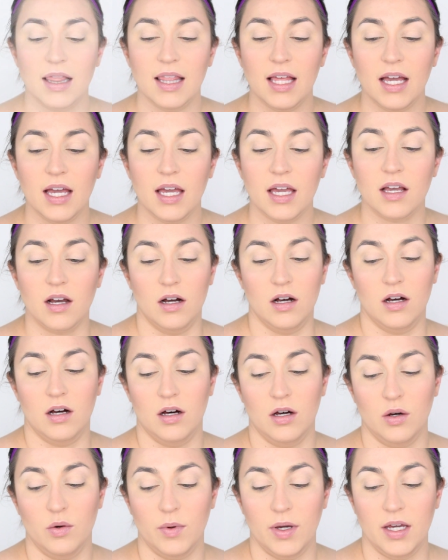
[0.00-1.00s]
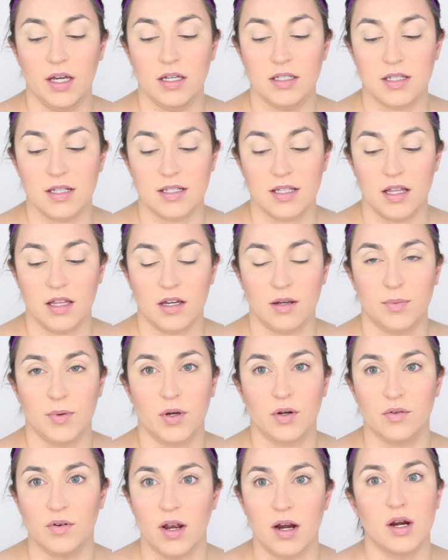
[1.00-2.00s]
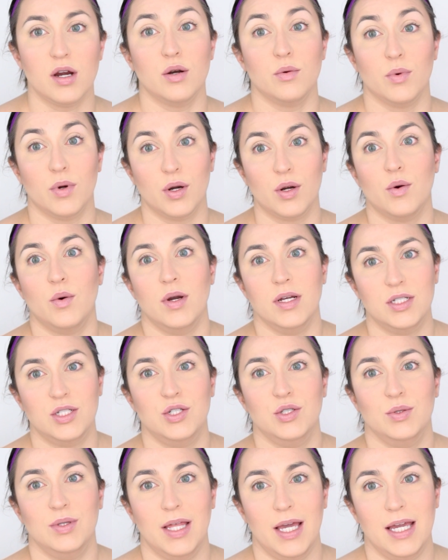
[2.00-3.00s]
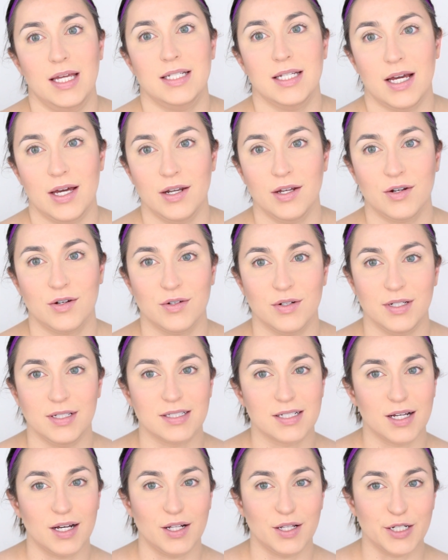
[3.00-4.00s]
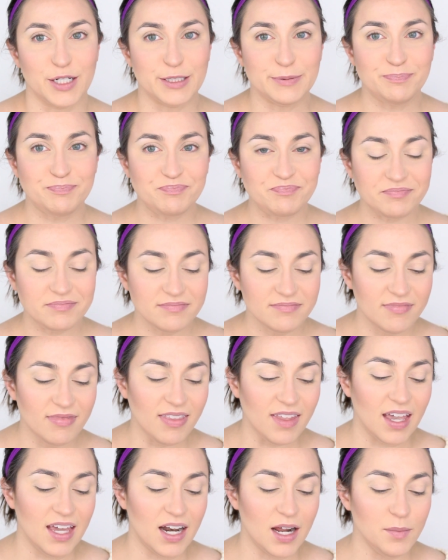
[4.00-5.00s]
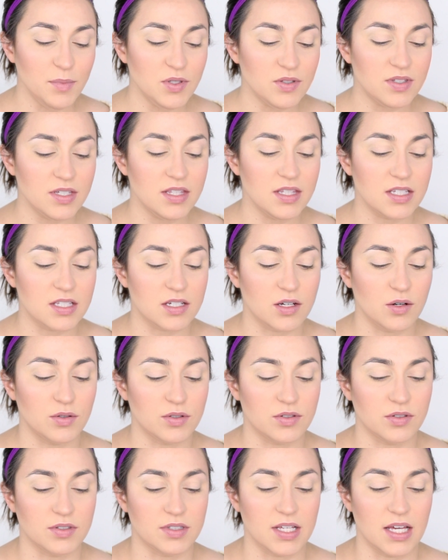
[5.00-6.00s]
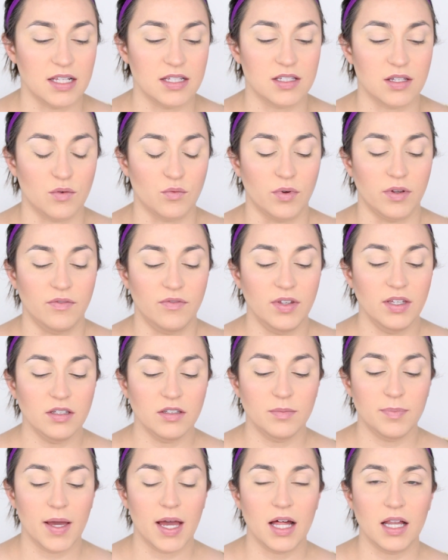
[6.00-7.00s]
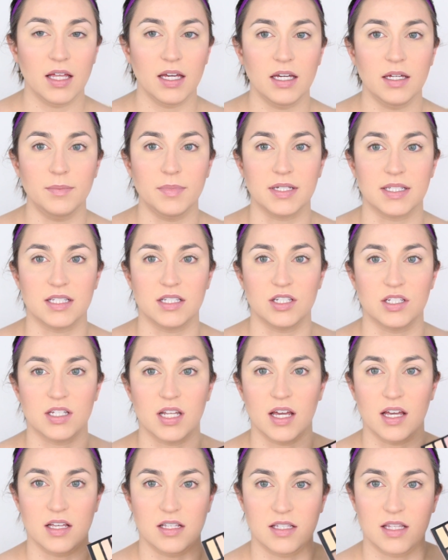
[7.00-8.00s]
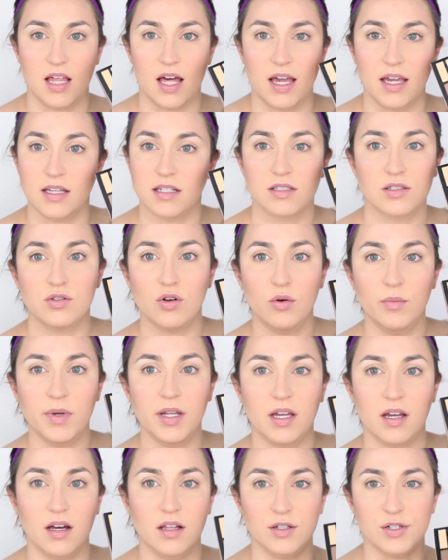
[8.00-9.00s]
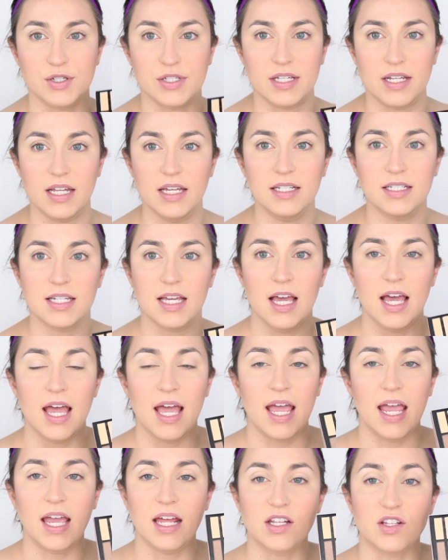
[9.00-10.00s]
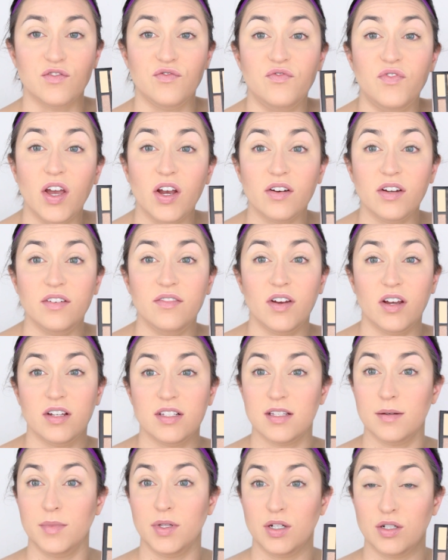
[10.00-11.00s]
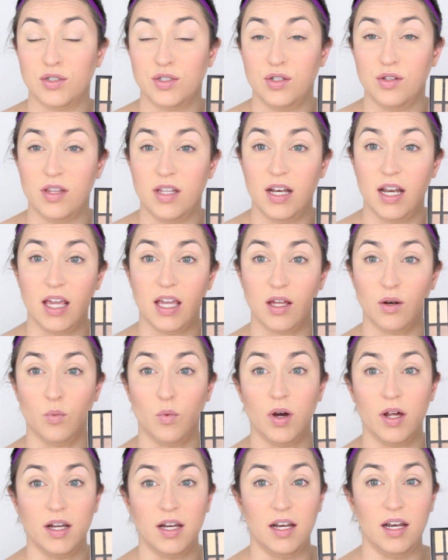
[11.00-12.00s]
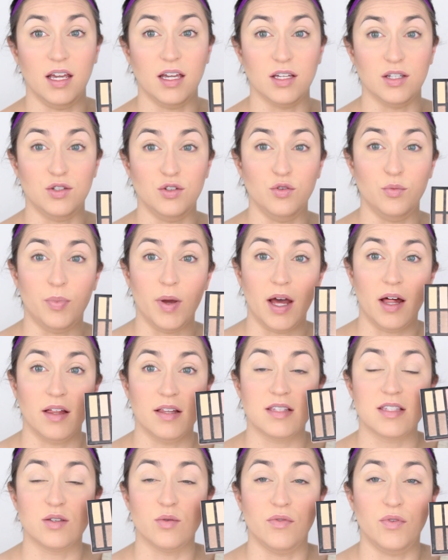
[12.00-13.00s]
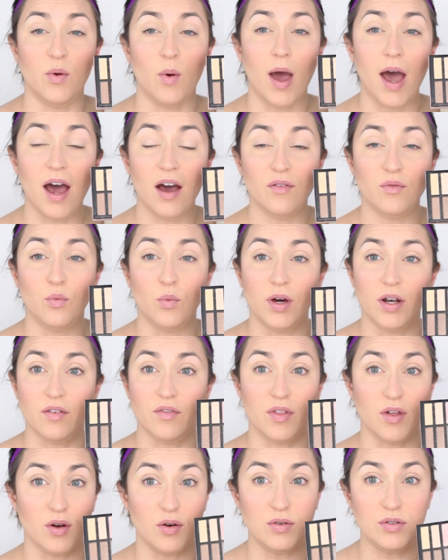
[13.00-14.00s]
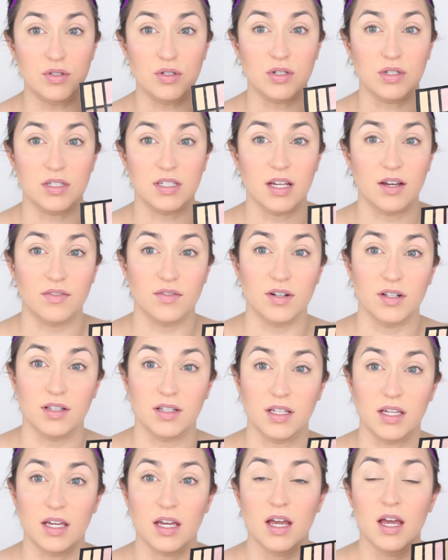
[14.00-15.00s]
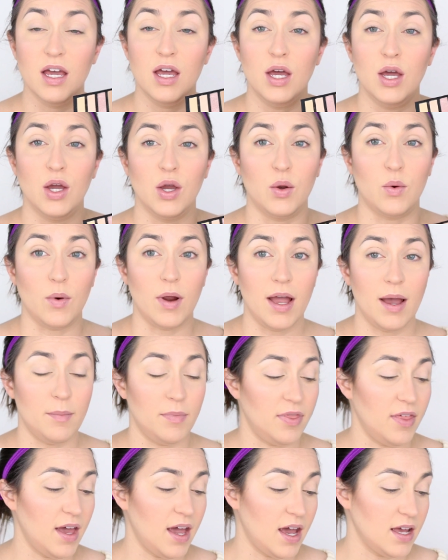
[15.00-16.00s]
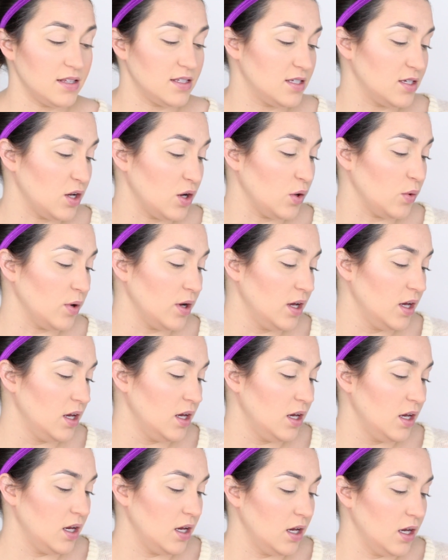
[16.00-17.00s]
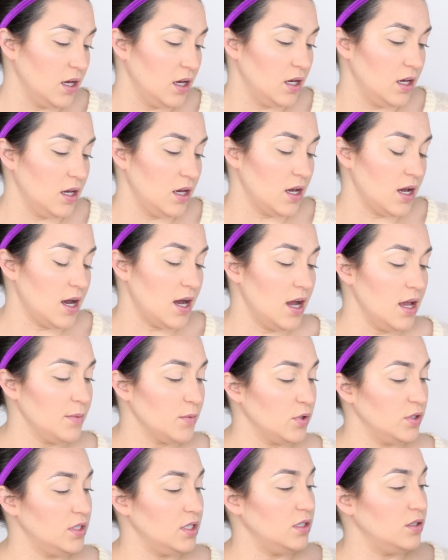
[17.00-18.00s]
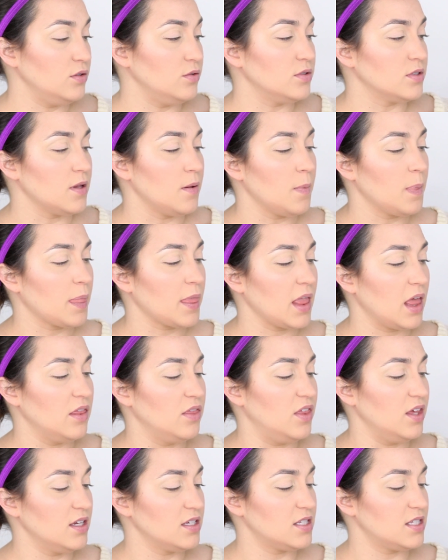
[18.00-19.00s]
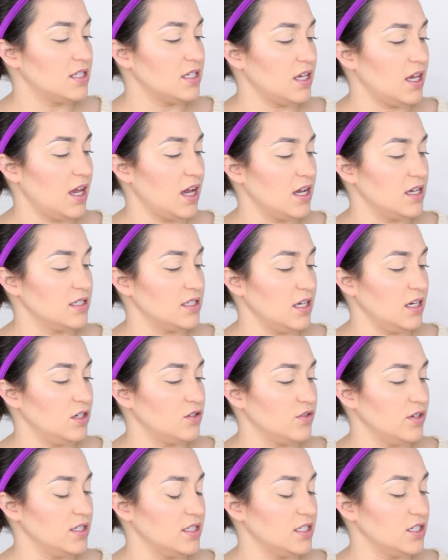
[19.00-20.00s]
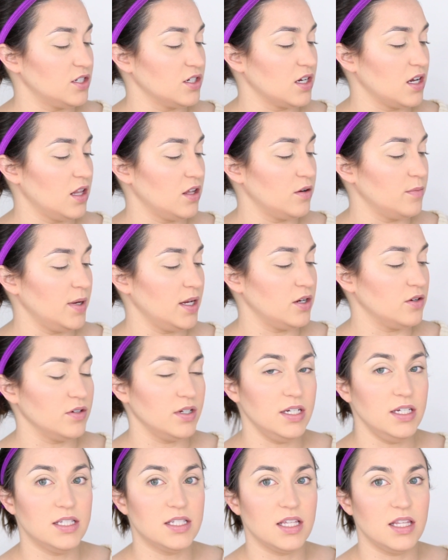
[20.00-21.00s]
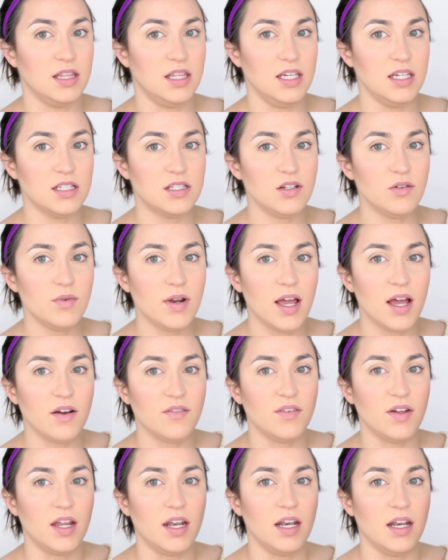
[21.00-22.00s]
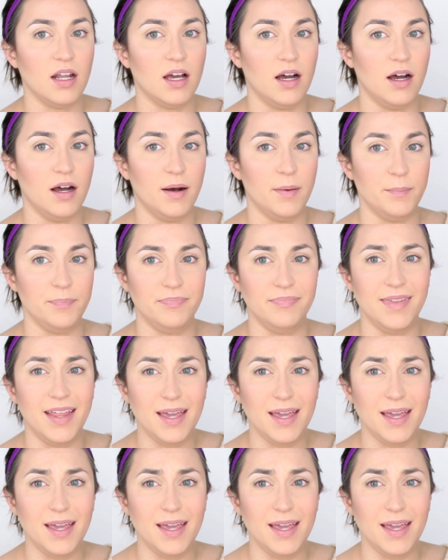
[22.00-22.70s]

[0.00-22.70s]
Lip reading: like always, I sound like a broken record, we're going to lay down a crease color. And I'm using this Coastal Scents Revealed palette because it just has like so many colors in it. And it's very, very similar to the Naked 1 and Naked 2 palettes. So if you have one of those, you could definitely grab that. So I'm going to use this as a transition color in my crease. These don't have